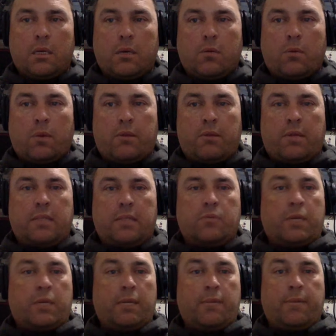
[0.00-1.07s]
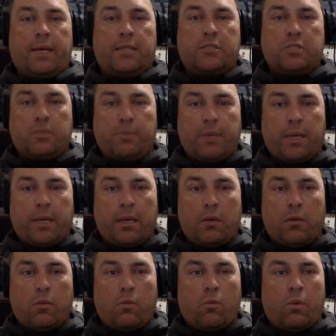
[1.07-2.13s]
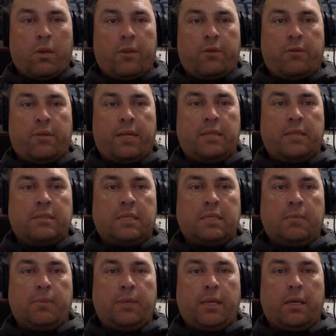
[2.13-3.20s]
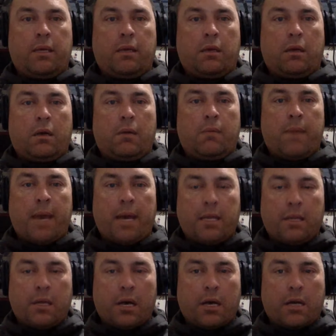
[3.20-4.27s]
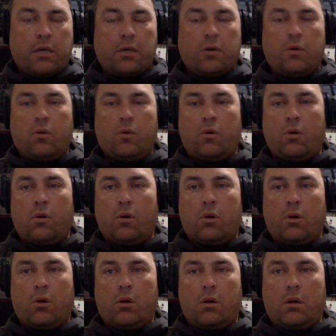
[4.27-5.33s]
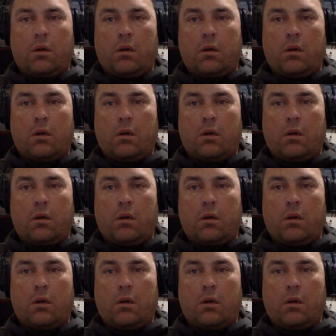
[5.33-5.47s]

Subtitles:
Whether that's running backs chipping, whether that's keeping a Matlock or